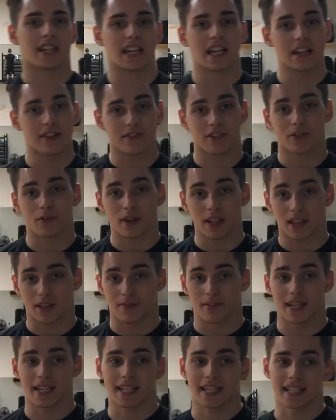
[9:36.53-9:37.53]
And even with the
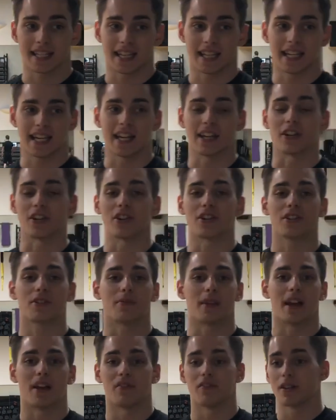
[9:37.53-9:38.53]
risks and the dangers,
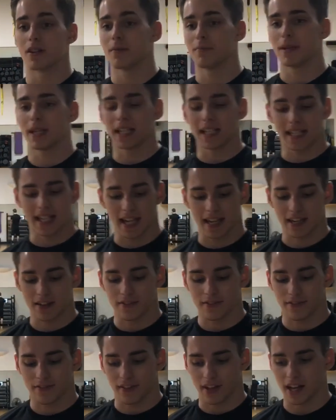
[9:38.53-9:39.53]
we have
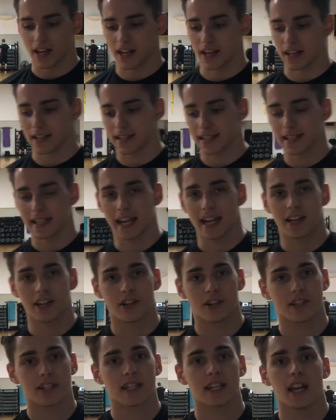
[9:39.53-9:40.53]
rehabilitative
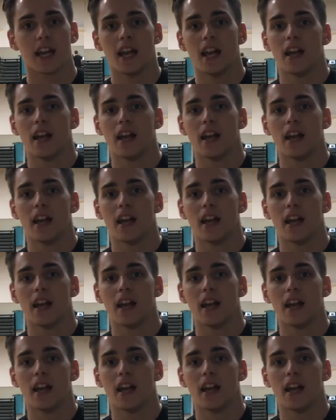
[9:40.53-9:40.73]
standards,